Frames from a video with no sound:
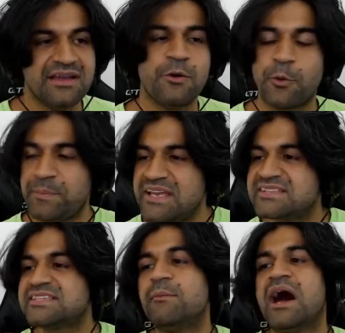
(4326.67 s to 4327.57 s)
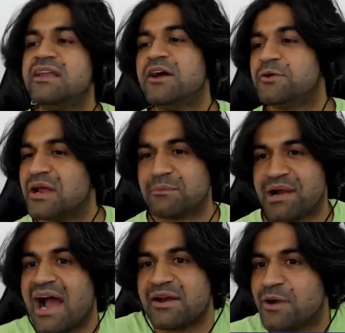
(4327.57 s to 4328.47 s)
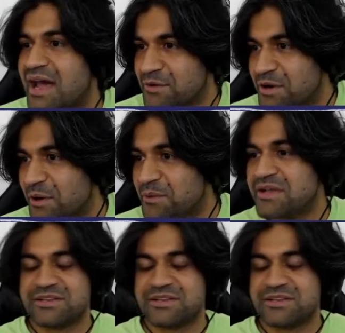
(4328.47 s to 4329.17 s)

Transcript: where P is some unknown number. I don't know.